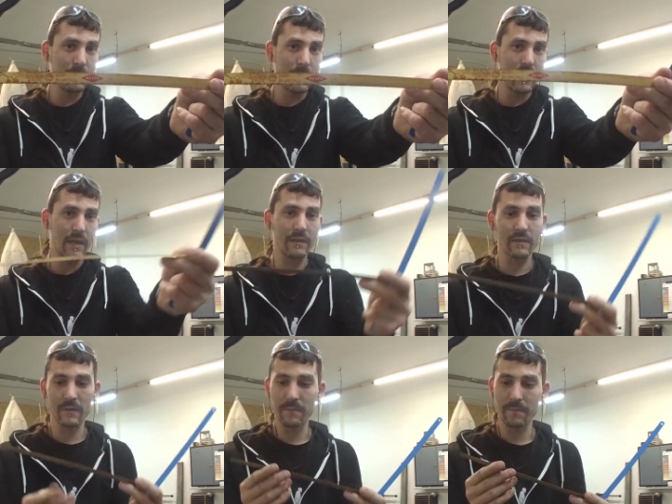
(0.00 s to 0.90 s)
and
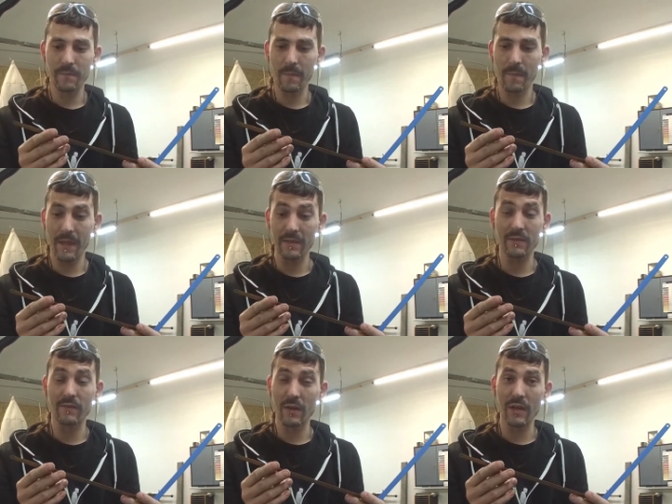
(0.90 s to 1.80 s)
that's
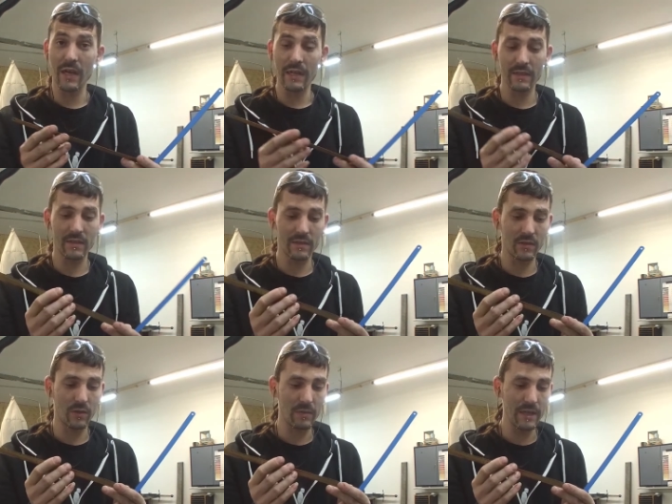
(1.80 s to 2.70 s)
a very nice
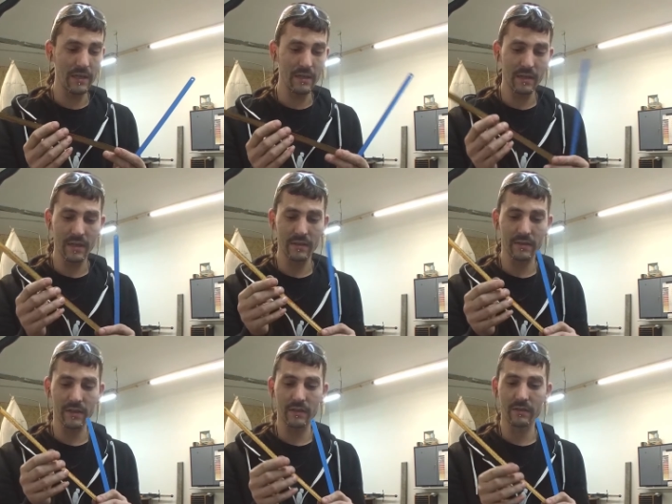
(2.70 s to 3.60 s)
saw blade, and
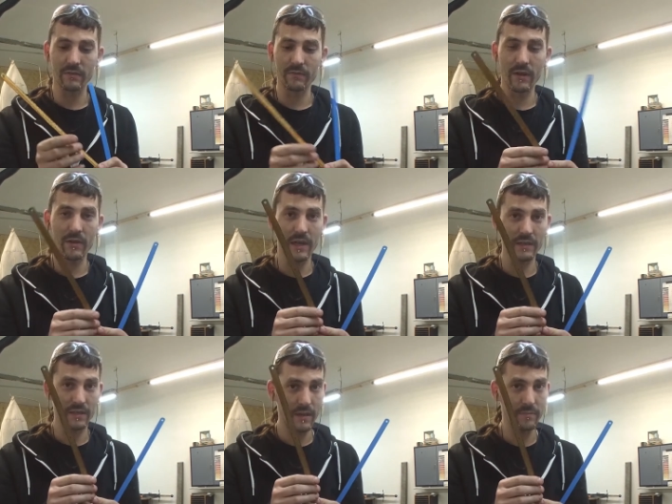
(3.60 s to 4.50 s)
they got very
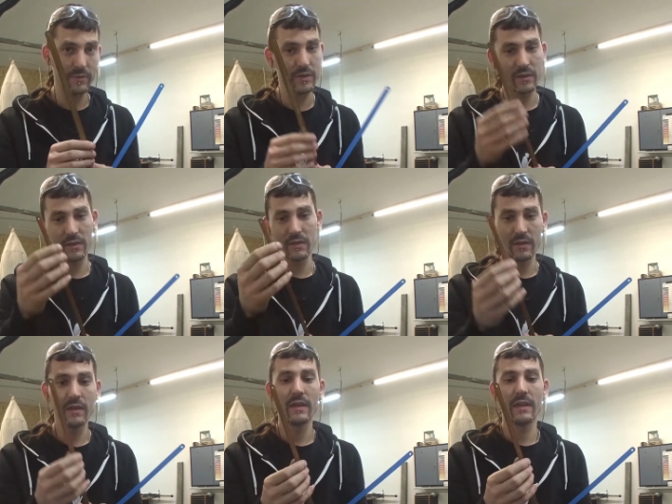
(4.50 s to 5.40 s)
nice tempered
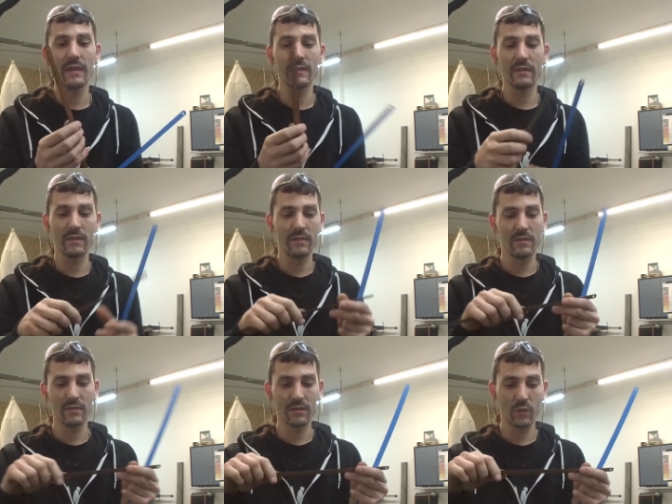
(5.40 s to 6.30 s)
and
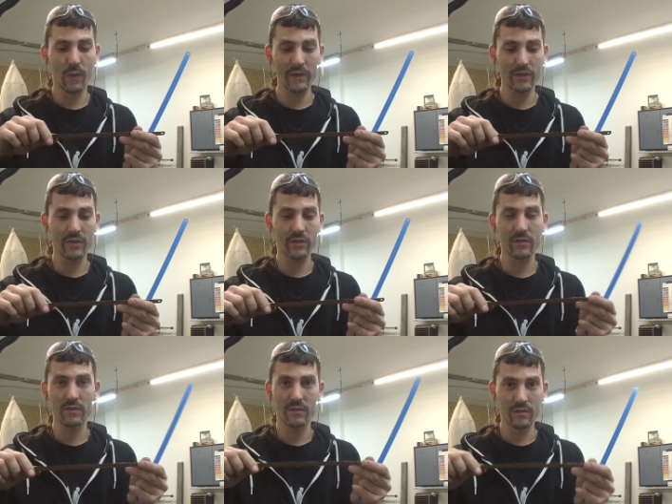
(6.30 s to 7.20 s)
quenched,
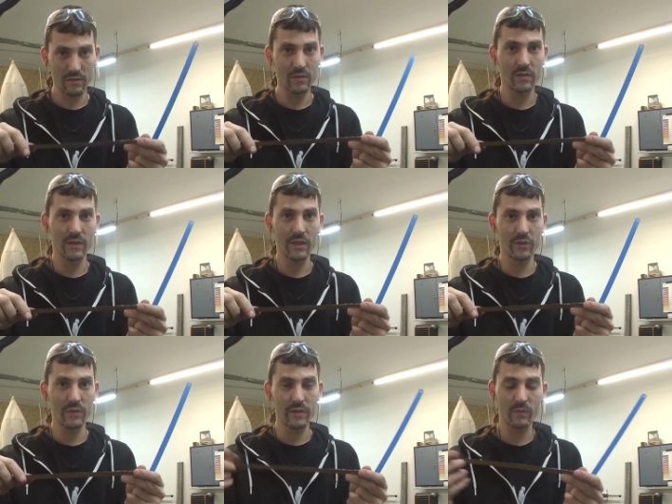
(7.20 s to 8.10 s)
heat
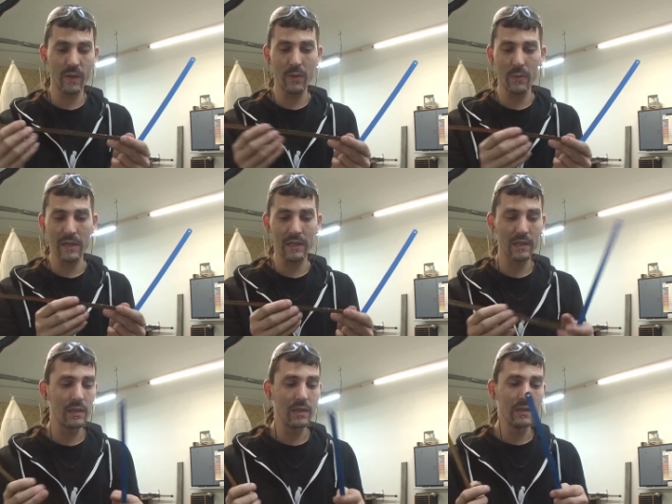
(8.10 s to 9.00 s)
treated very
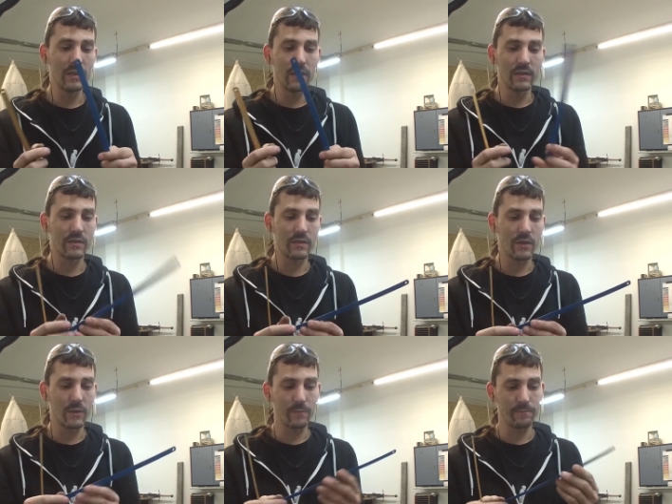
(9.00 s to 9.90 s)
well.
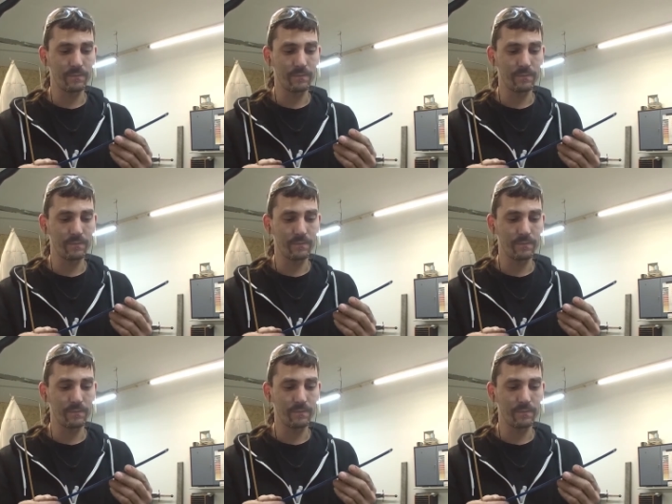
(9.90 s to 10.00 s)
So